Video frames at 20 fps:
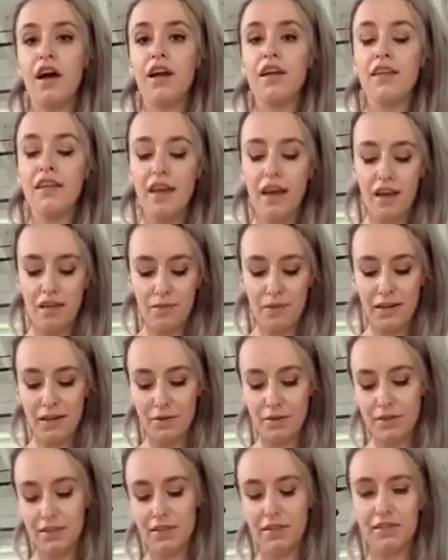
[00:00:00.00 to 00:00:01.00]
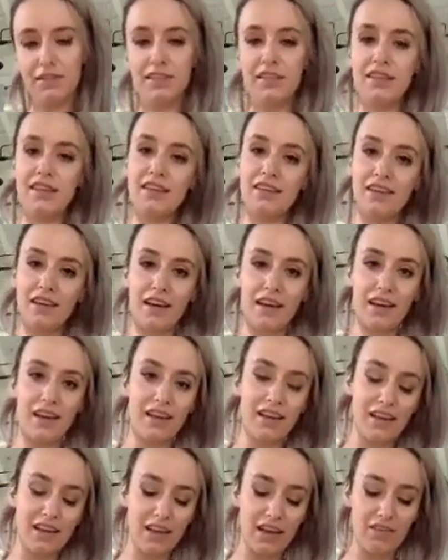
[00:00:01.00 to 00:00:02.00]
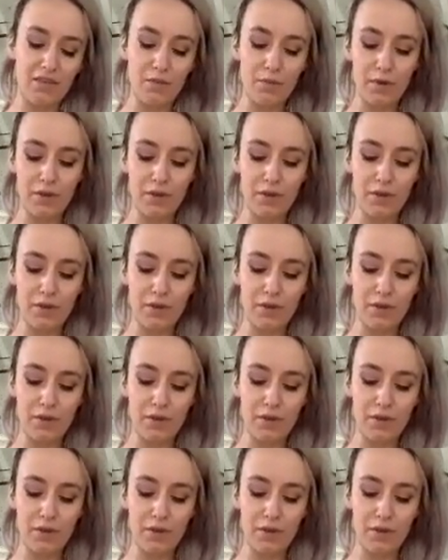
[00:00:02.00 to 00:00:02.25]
Yeah, but I haven't